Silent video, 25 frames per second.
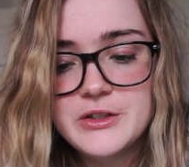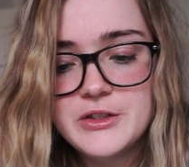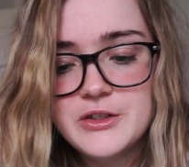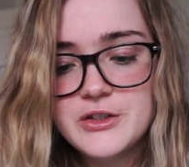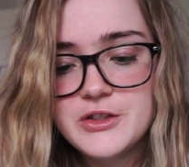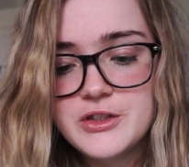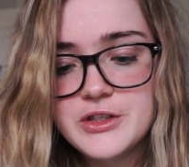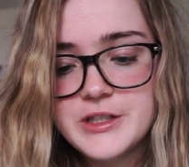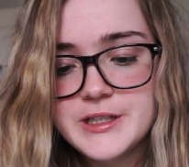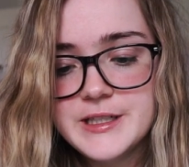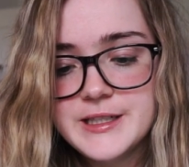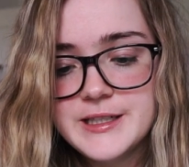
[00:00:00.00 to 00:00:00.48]

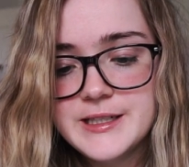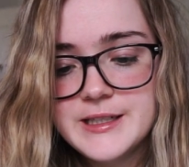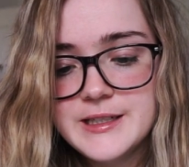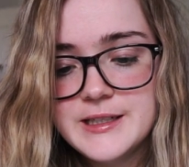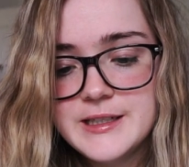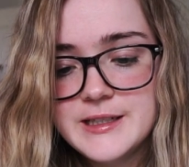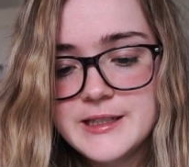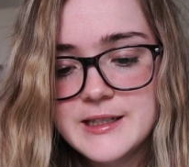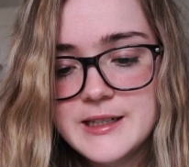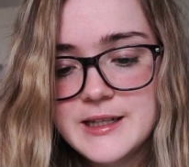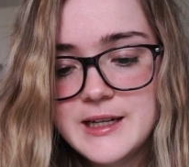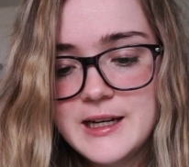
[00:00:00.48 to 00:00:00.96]

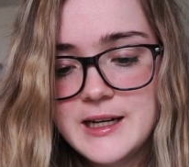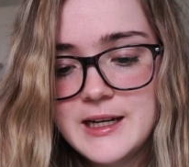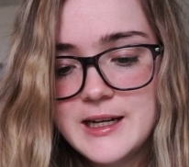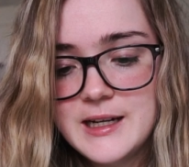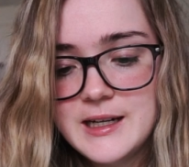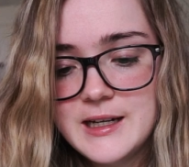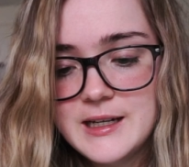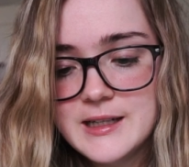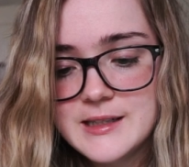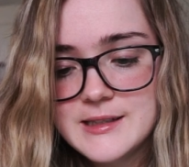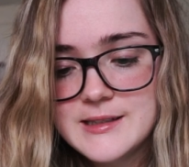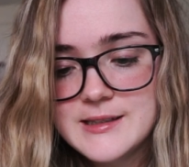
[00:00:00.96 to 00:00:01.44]
she
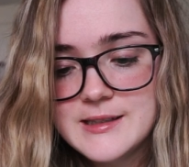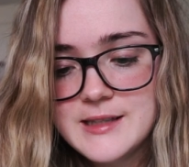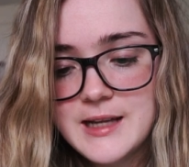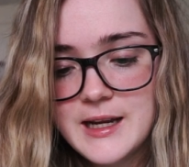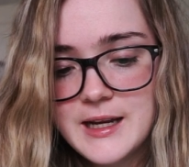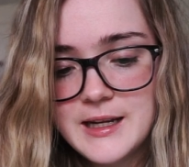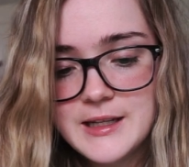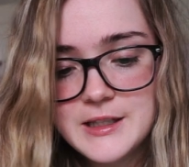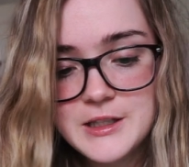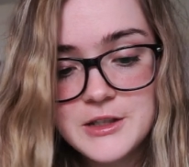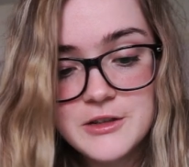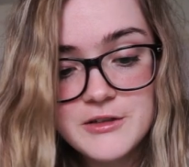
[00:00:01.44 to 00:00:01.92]
has
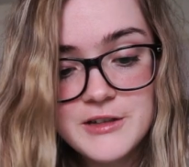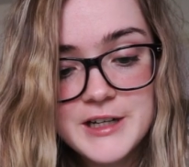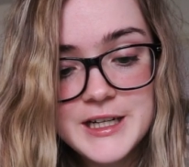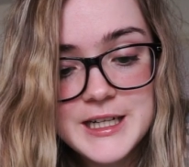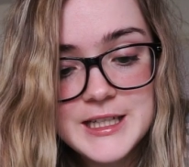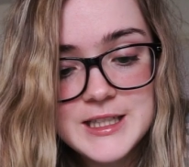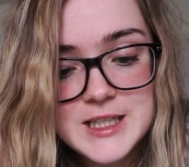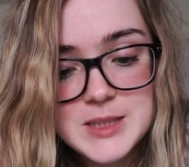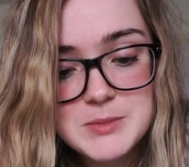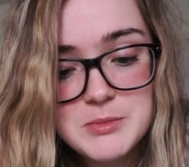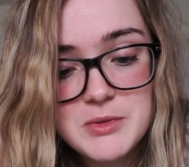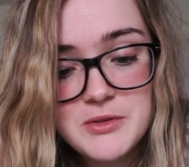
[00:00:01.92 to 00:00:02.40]
a career
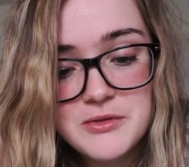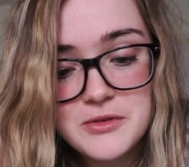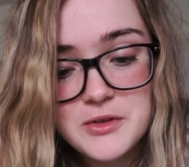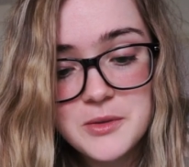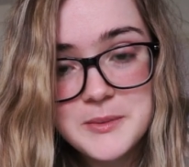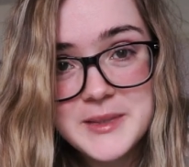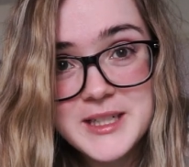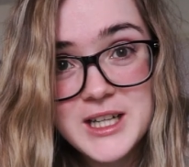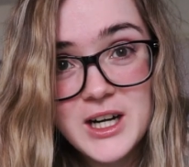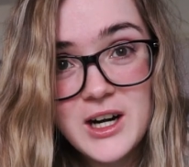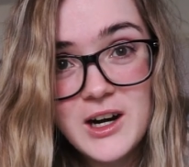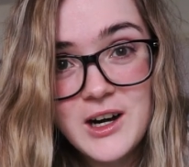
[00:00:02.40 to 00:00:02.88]
in the
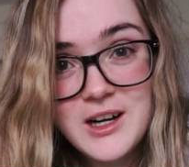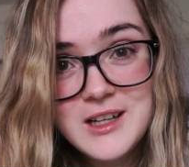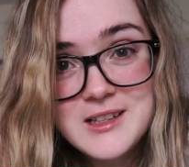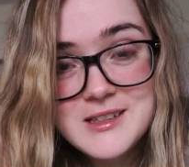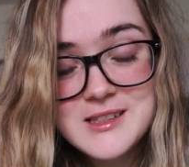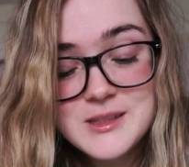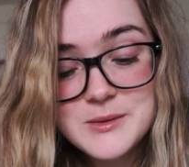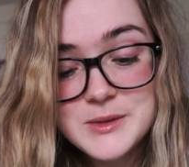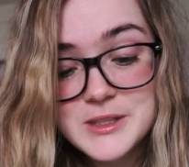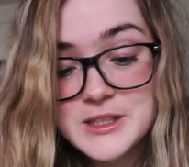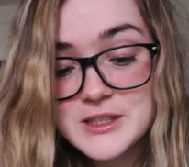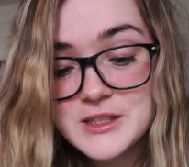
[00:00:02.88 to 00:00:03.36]
performing
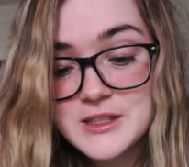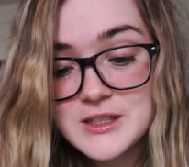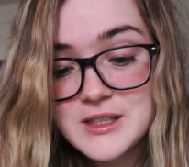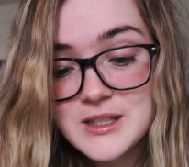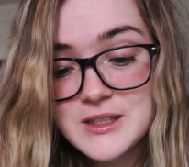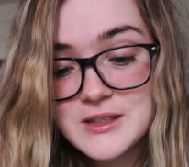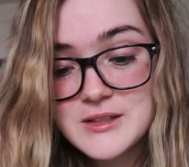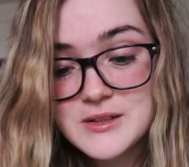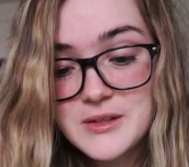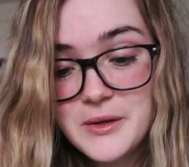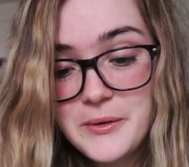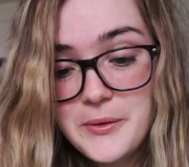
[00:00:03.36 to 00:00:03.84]
arts, which is
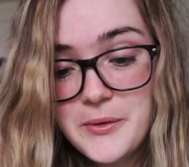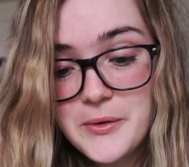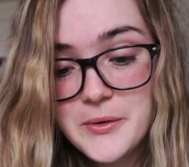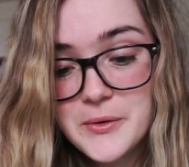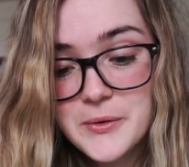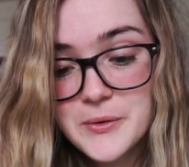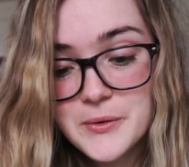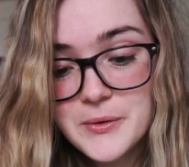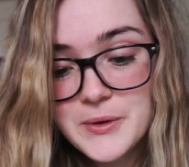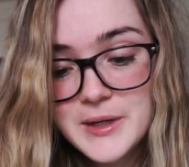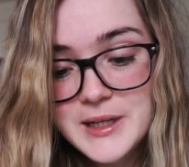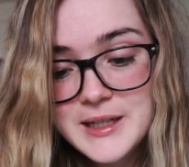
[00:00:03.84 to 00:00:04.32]
so
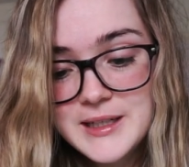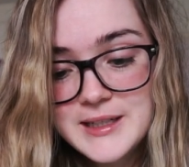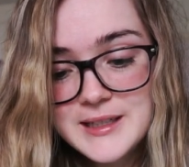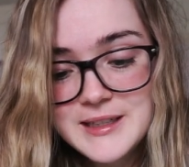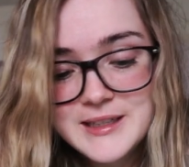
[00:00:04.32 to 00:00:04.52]
cool.